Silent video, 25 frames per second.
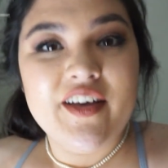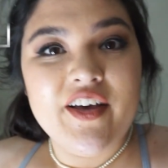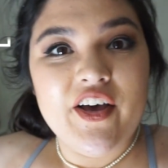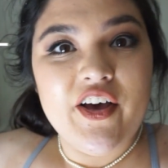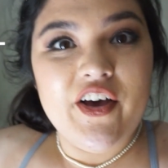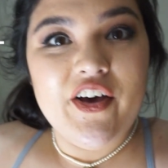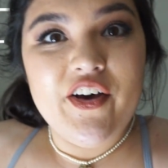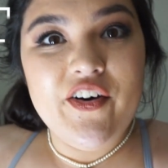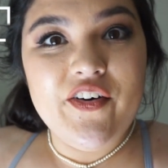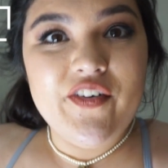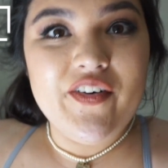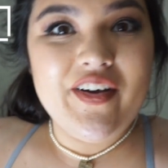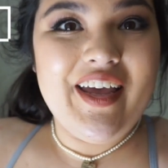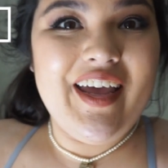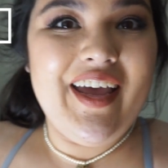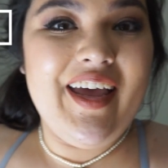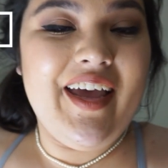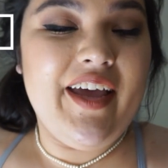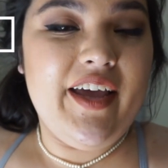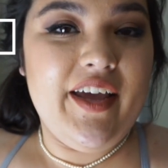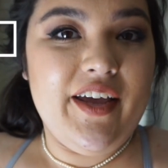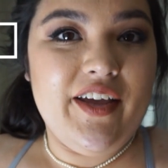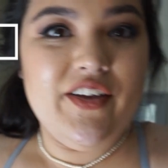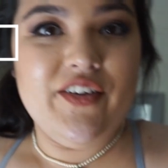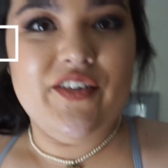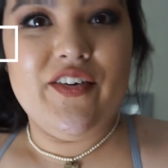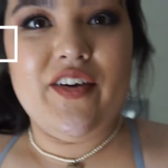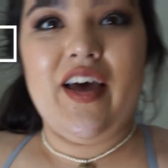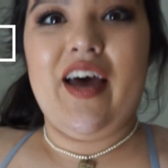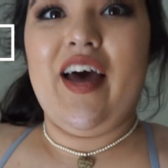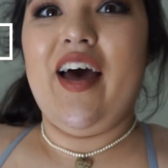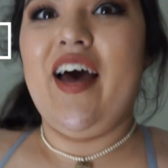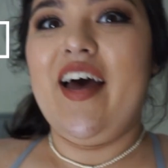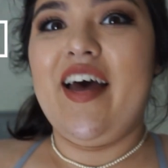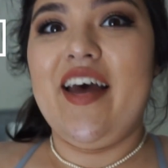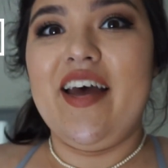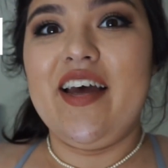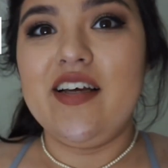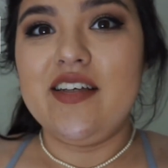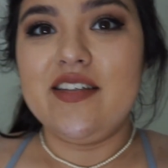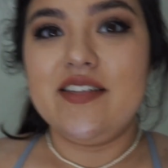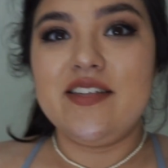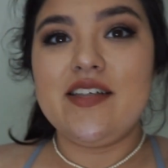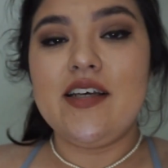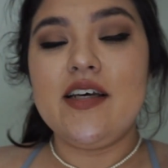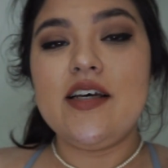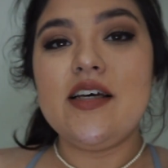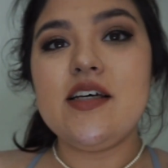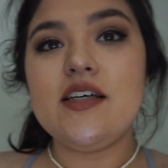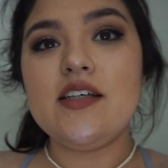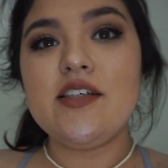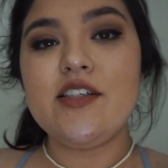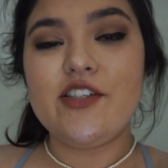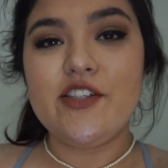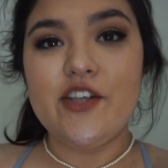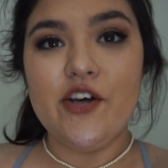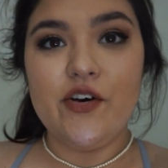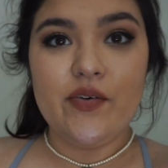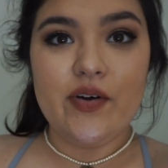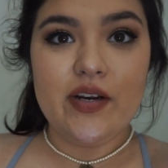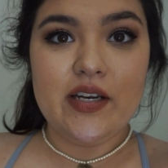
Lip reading: Okay, you guys, so